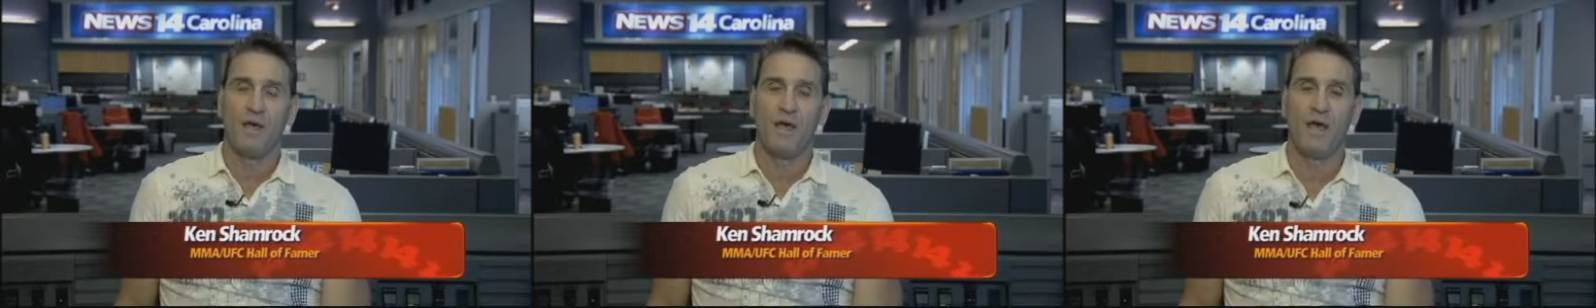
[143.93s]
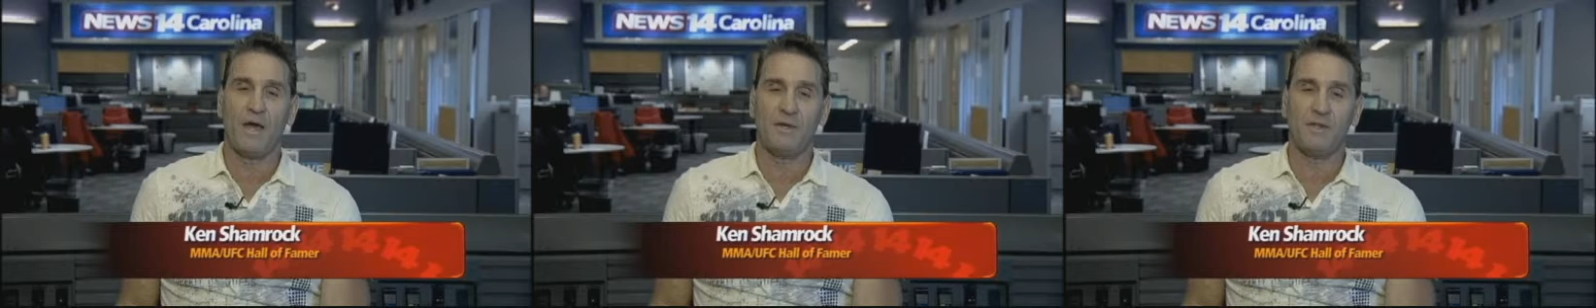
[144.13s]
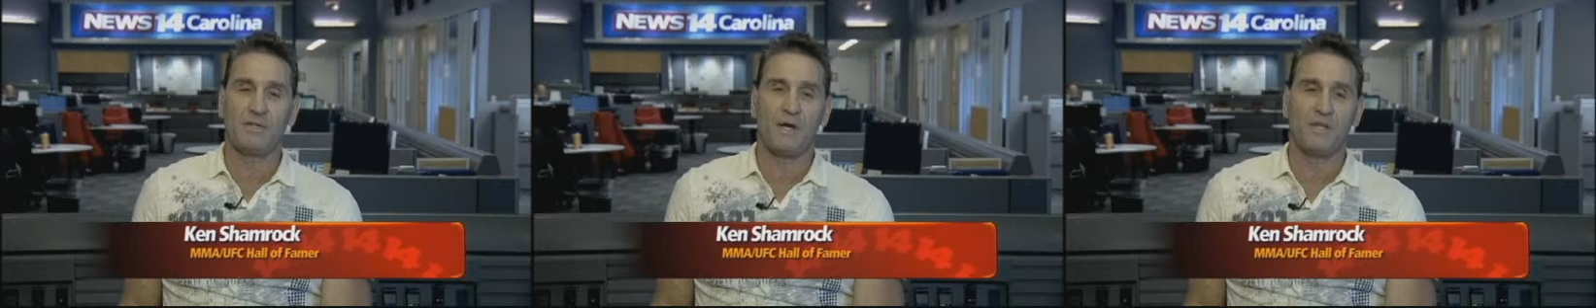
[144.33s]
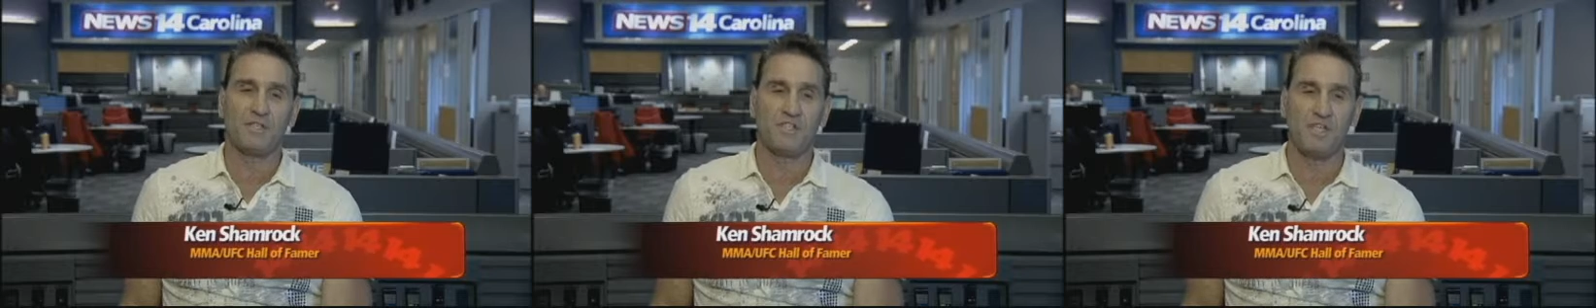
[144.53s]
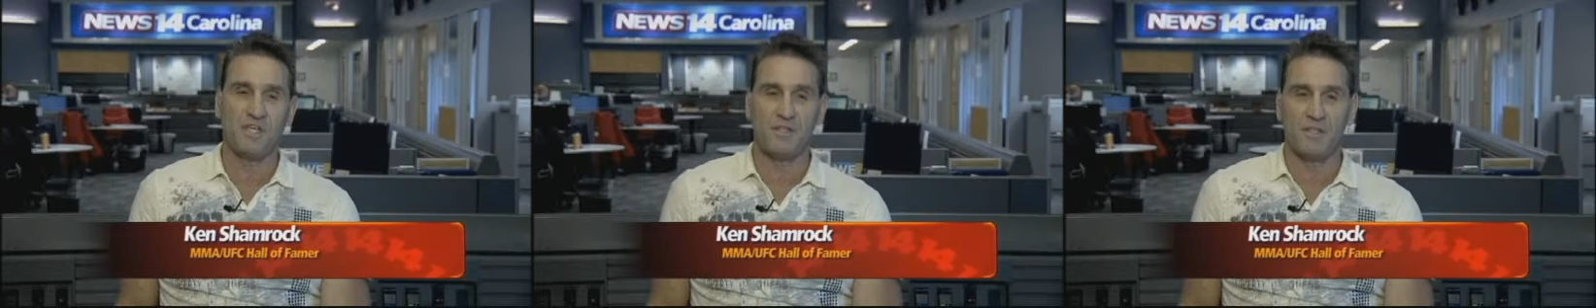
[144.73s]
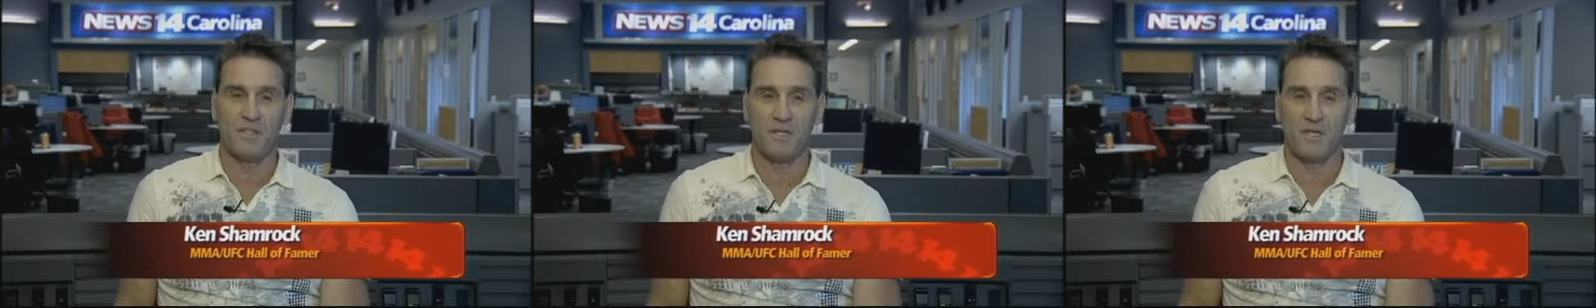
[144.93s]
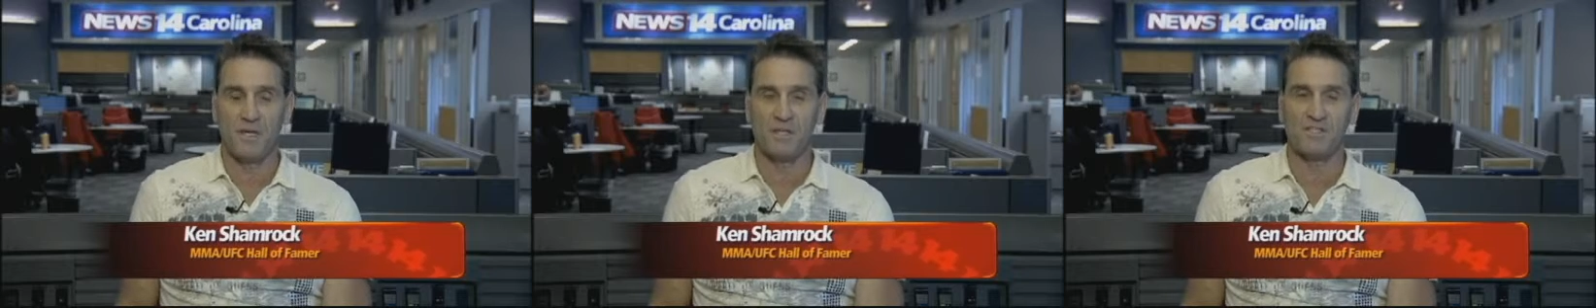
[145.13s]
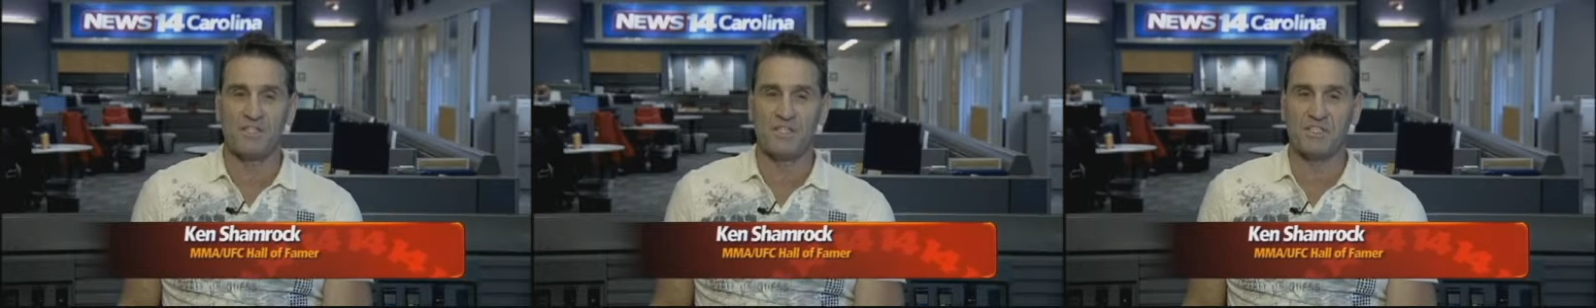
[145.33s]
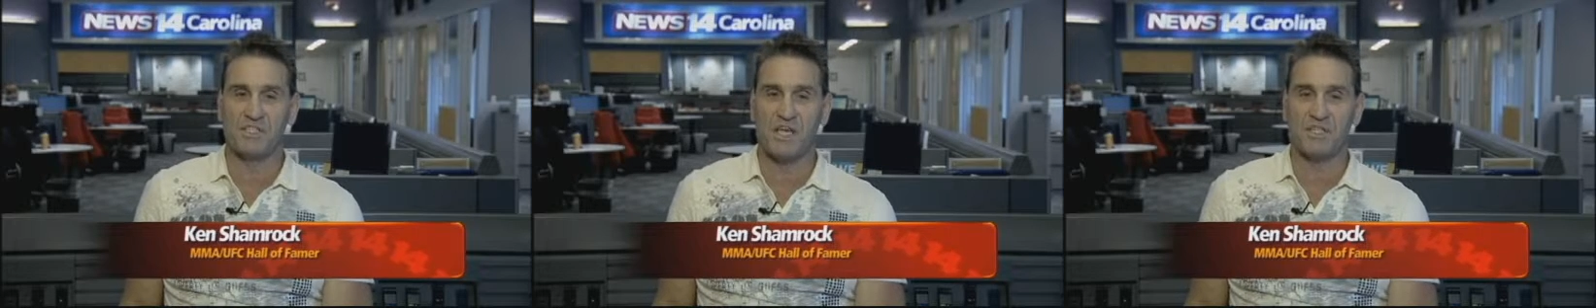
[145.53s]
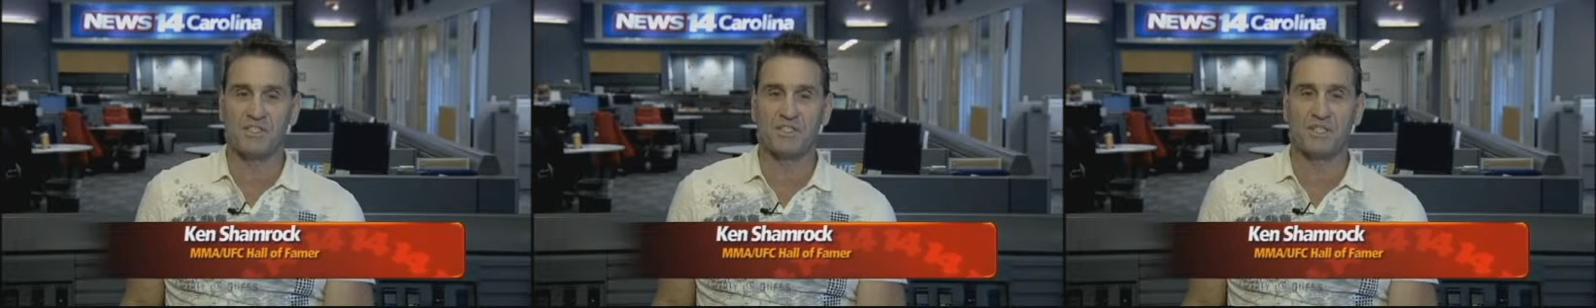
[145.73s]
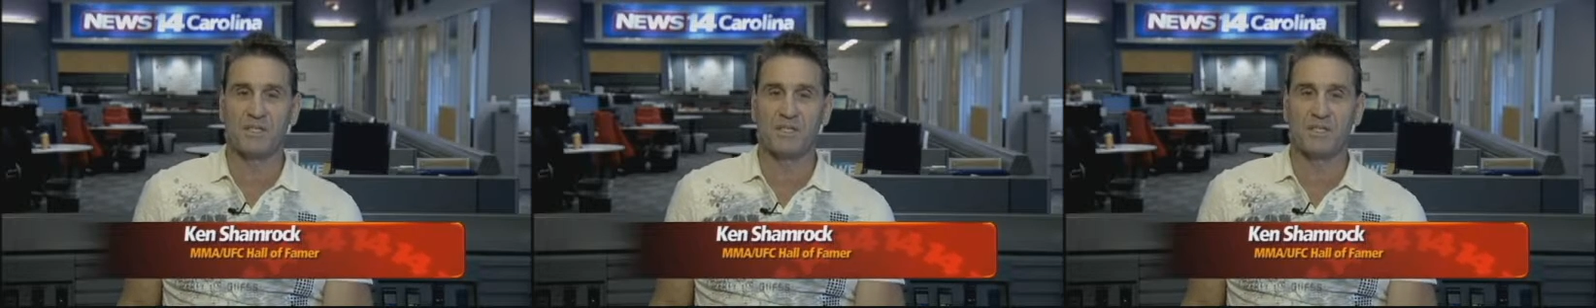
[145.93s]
had seen the success